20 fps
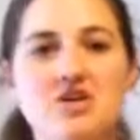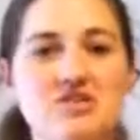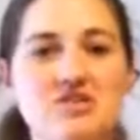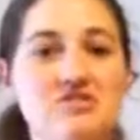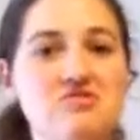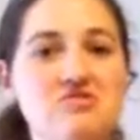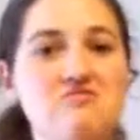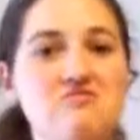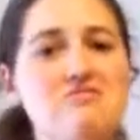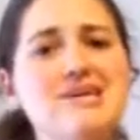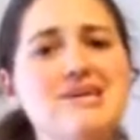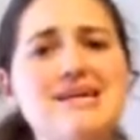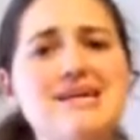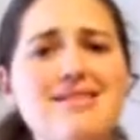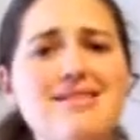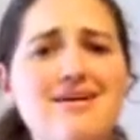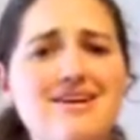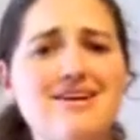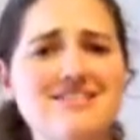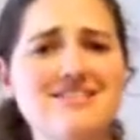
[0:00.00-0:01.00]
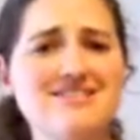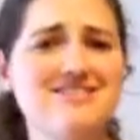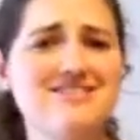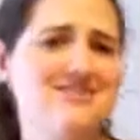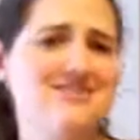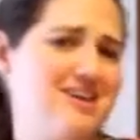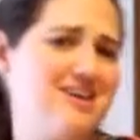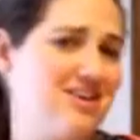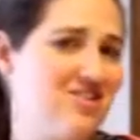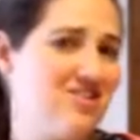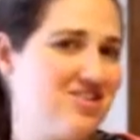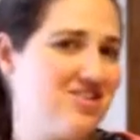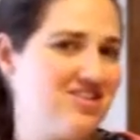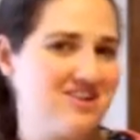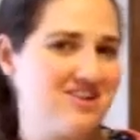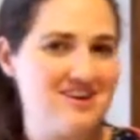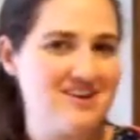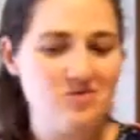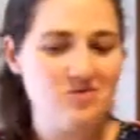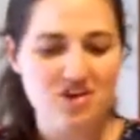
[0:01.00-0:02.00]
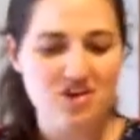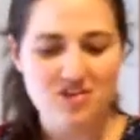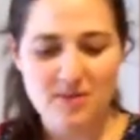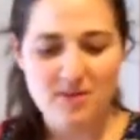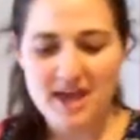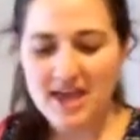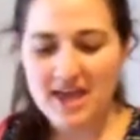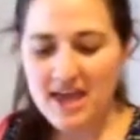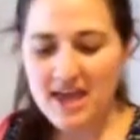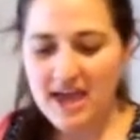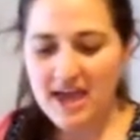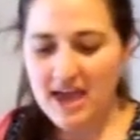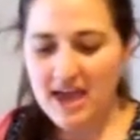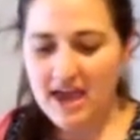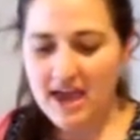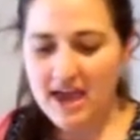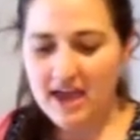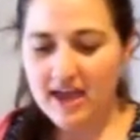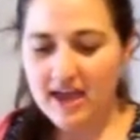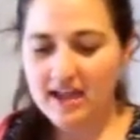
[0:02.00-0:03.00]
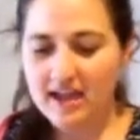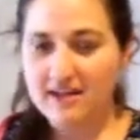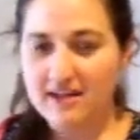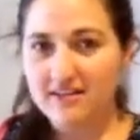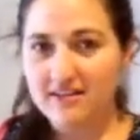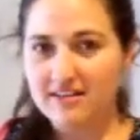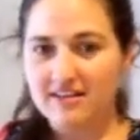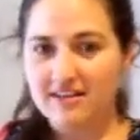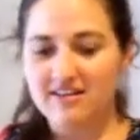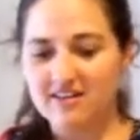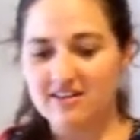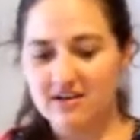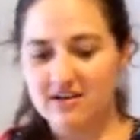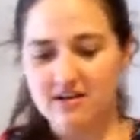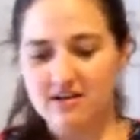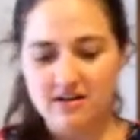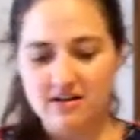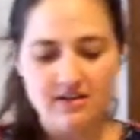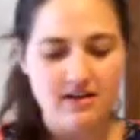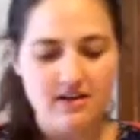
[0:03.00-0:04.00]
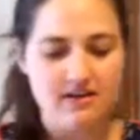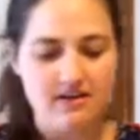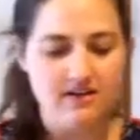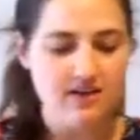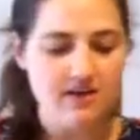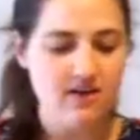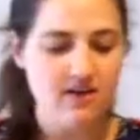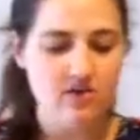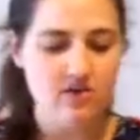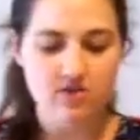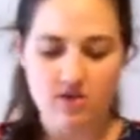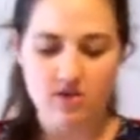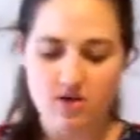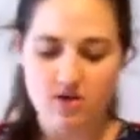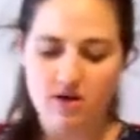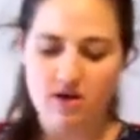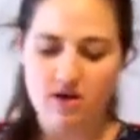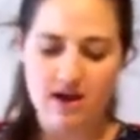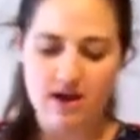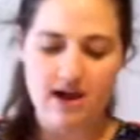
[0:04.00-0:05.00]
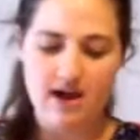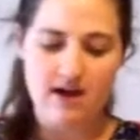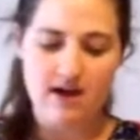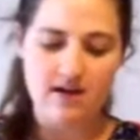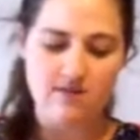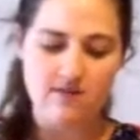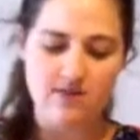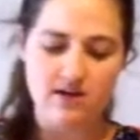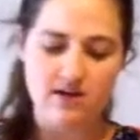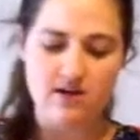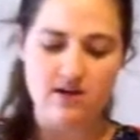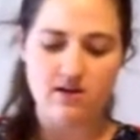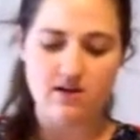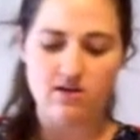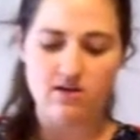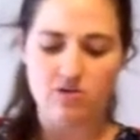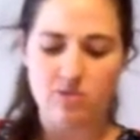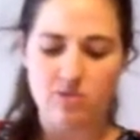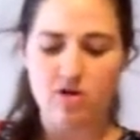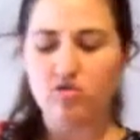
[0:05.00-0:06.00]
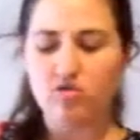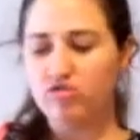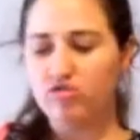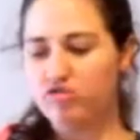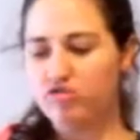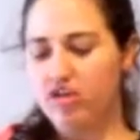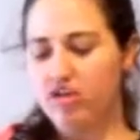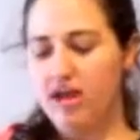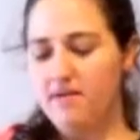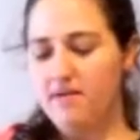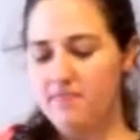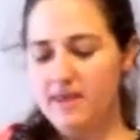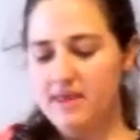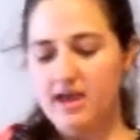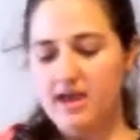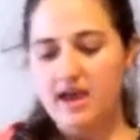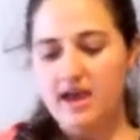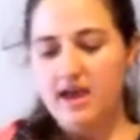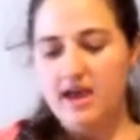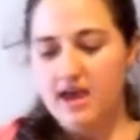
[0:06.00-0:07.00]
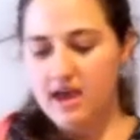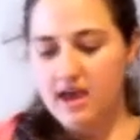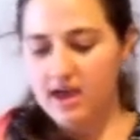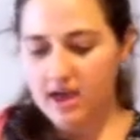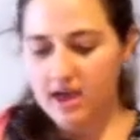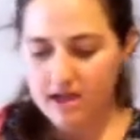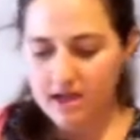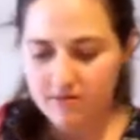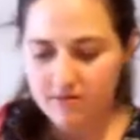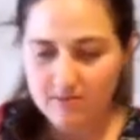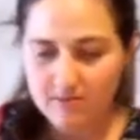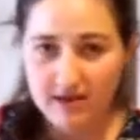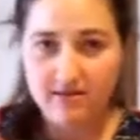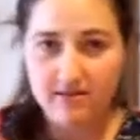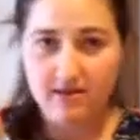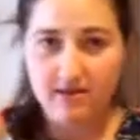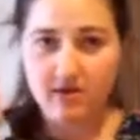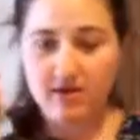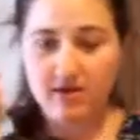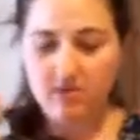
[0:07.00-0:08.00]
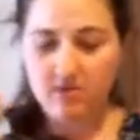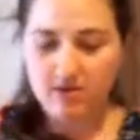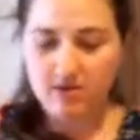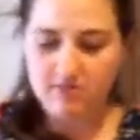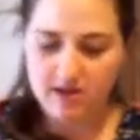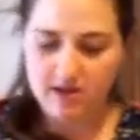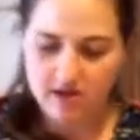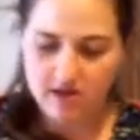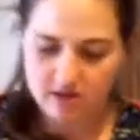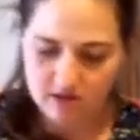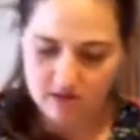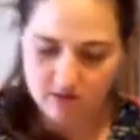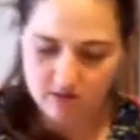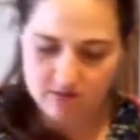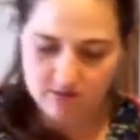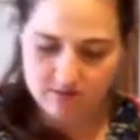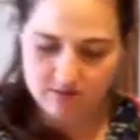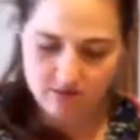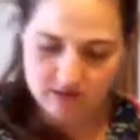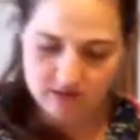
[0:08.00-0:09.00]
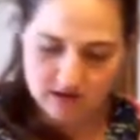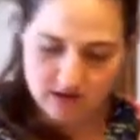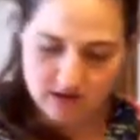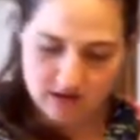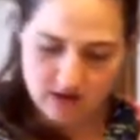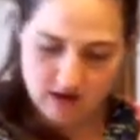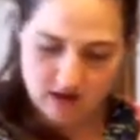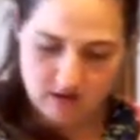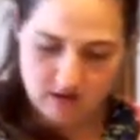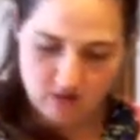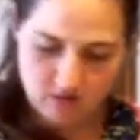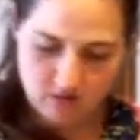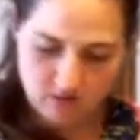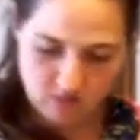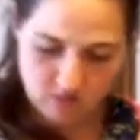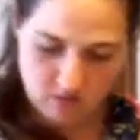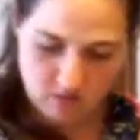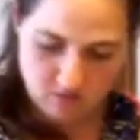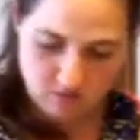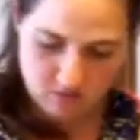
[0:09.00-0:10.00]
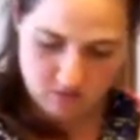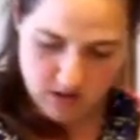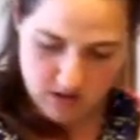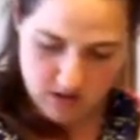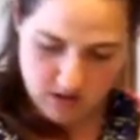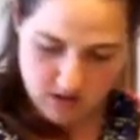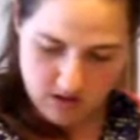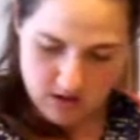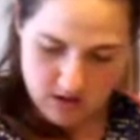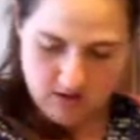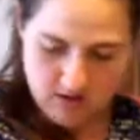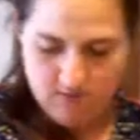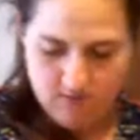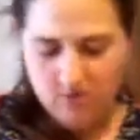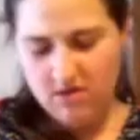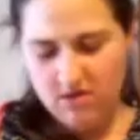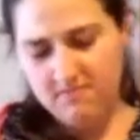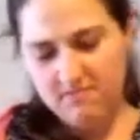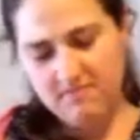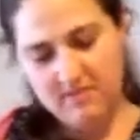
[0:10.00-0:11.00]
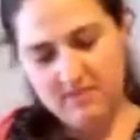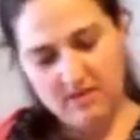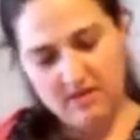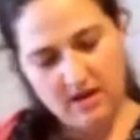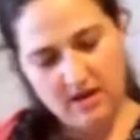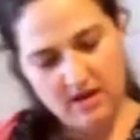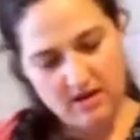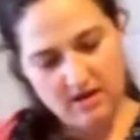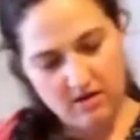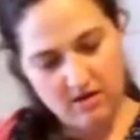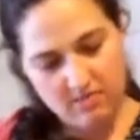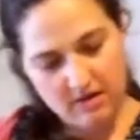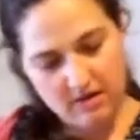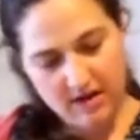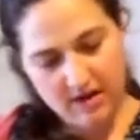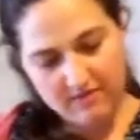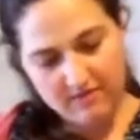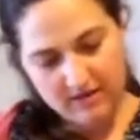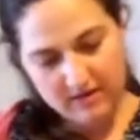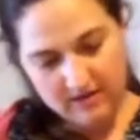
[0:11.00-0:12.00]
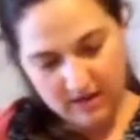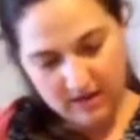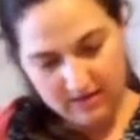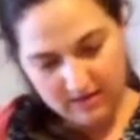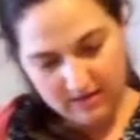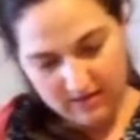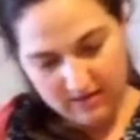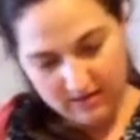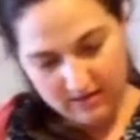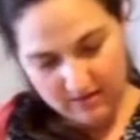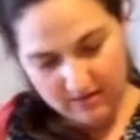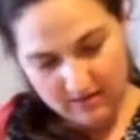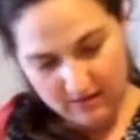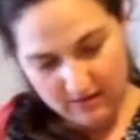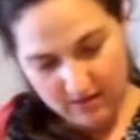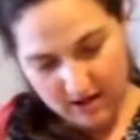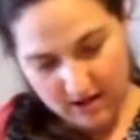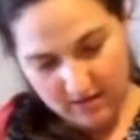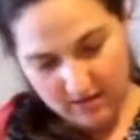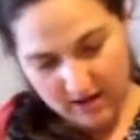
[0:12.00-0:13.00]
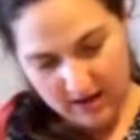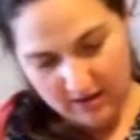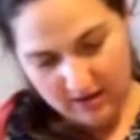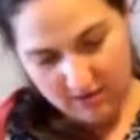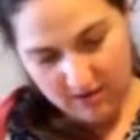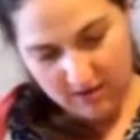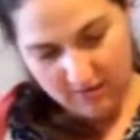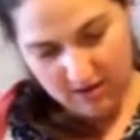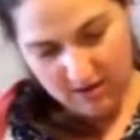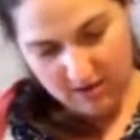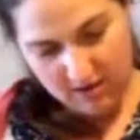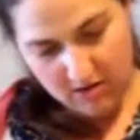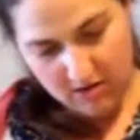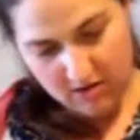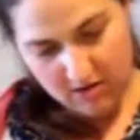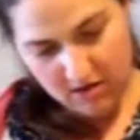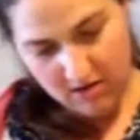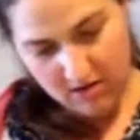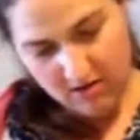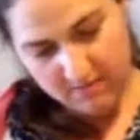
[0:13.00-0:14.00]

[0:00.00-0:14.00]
know this is really long, so thanks for sticking with me, and let's get started on this. So here I have the sparkle gel, and basically what I'm going to do is I'm just going to kind of, well, I don't know, I might have to test this and see what I like doing better.